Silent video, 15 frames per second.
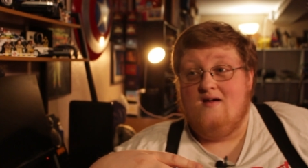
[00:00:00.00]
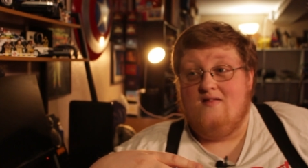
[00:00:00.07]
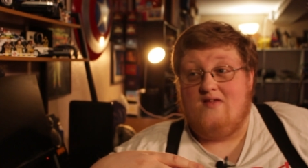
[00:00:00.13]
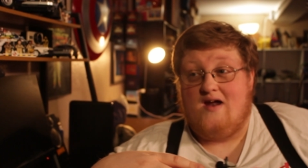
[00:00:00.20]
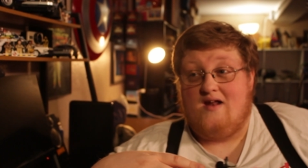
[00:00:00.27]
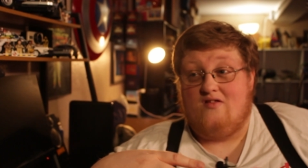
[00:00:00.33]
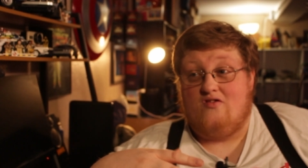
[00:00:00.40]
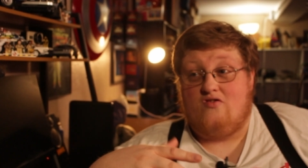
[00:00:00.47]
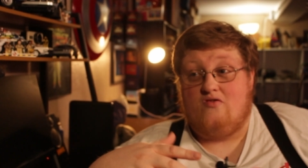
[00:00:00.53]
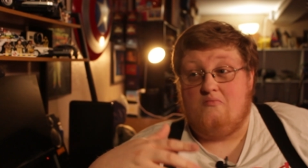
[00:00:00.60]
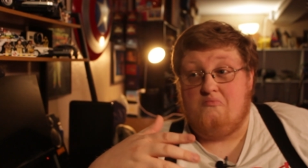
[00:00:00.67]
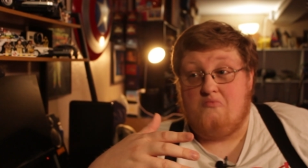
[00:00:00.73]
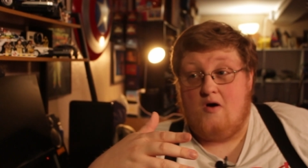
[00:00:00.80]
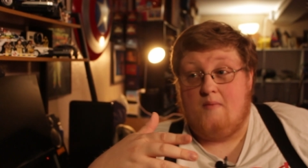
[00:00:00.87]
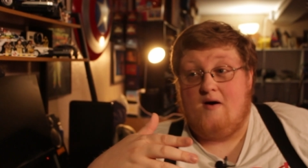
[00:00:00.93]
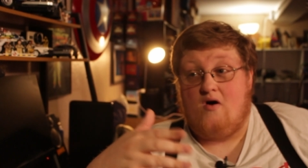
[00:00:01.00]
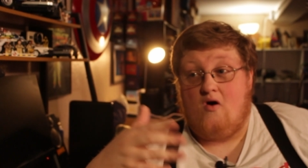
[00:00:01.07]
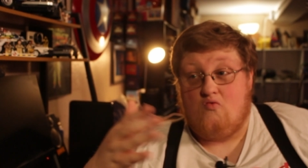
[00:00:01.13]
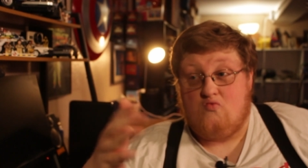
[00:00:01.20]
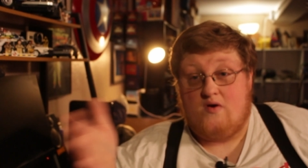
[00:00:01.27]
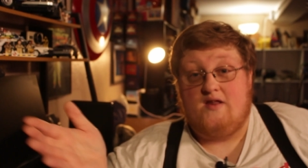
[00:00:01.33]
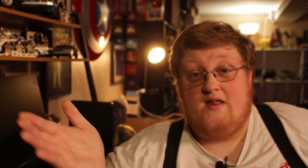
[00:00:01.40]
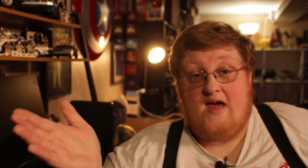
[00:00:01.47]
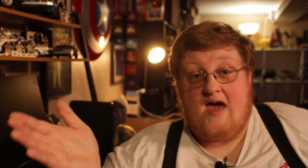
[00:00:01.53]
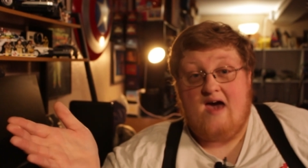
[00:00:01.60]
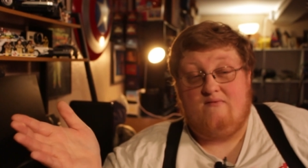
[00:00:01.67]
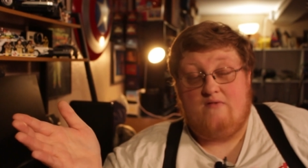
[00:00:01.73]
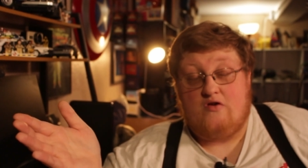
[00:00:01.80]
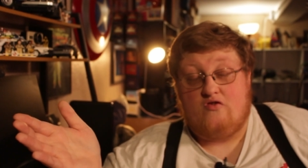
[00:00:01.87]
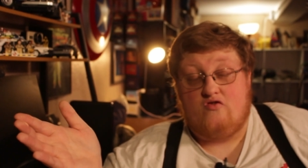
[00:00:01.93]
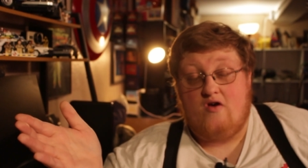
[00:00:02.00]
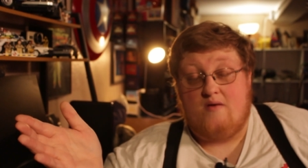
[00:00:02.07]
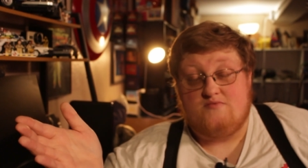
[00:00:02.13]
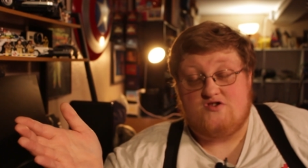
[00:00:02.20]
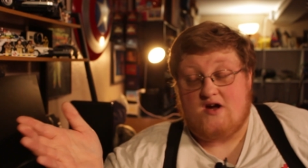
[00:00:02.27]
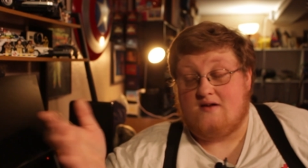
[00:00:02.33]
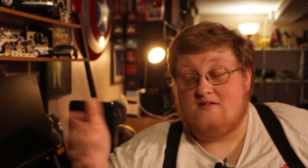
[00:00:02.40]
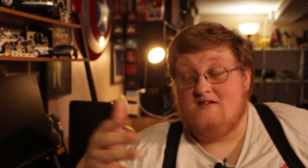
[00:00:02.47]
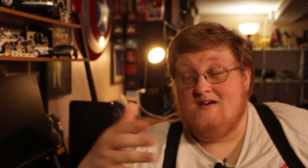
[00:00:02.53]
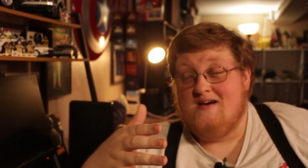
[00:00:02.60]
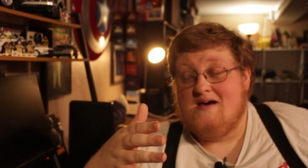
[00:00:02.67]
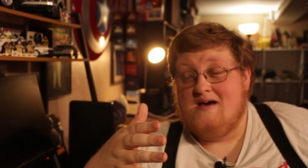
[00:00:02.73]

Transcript: that is about a really heavy subject,